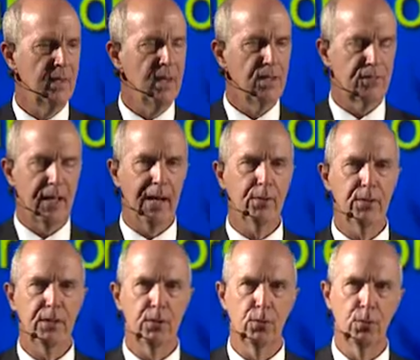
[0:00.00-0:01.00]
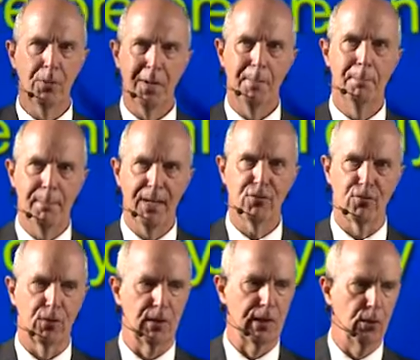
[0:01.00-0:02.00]
So how do you measure
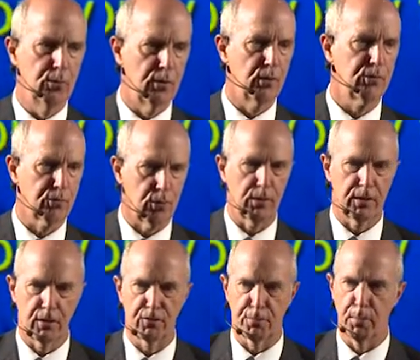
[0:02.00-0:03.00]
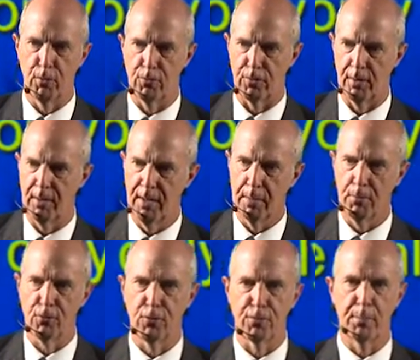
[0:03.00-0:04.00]
low-dose chronic exposure? I'm not
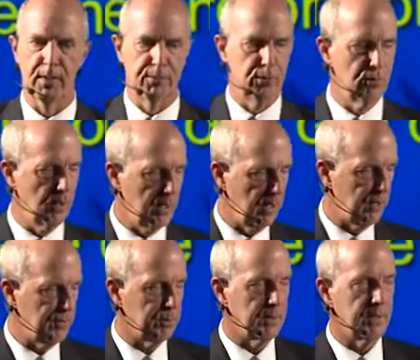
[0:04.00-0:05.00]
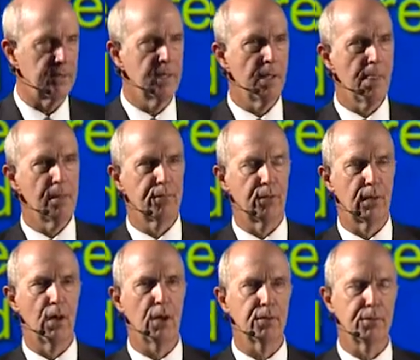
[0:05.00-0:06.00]
sure if many of you realize, but for a
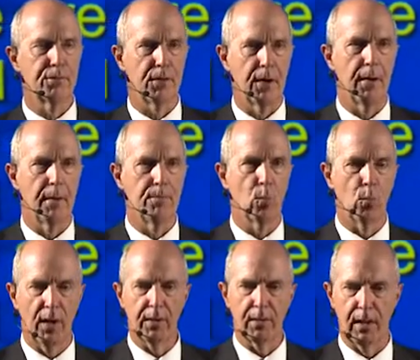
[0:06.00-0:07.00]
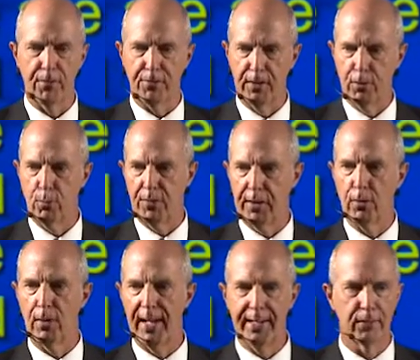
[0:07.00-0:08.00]
lot of wildlife, they do what they
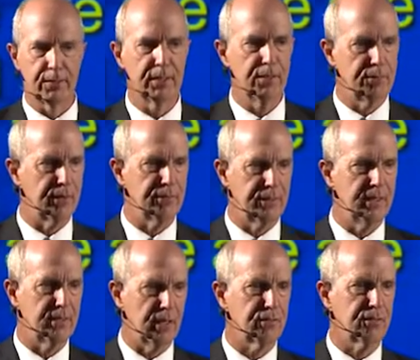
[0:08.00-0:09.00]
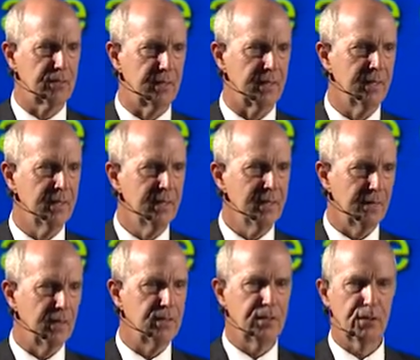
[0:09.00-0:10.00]
call LD50 testing. And
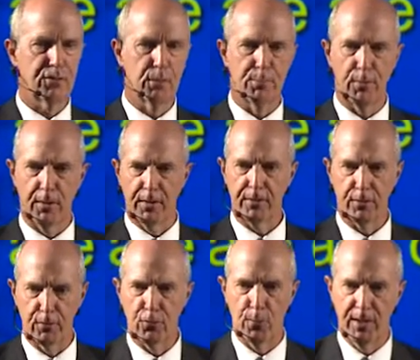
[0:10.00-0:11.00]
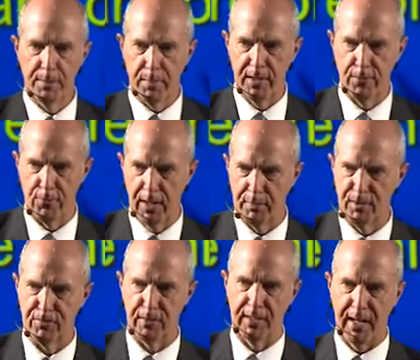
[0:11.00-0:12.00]
they test a product on 20 bunny
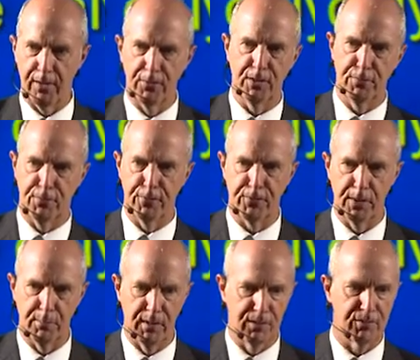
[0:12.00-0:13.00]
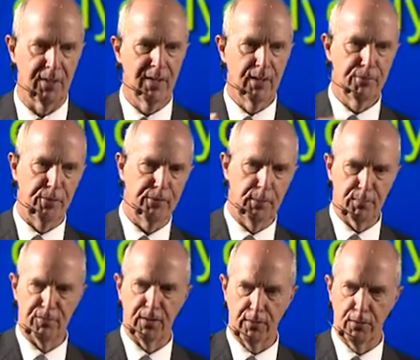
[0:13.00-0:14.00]
rabbits, and LD50 means
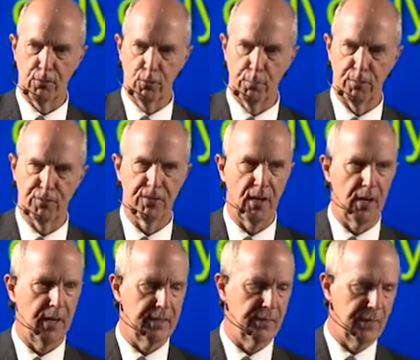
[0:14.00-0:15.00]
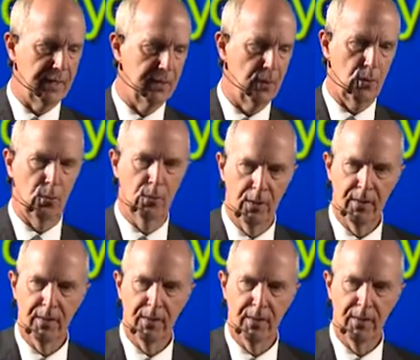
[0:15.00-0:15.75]
50% of the group has died, and they know,